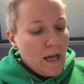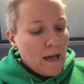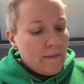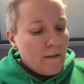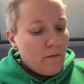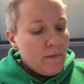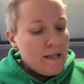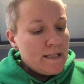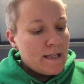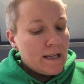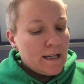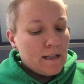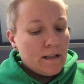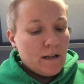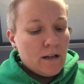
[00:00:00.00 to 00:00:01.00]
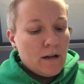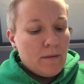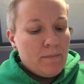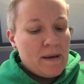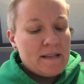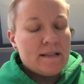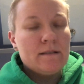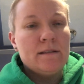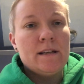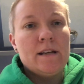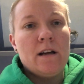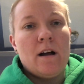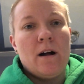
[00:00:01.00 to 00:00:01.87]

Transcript: And then we did basically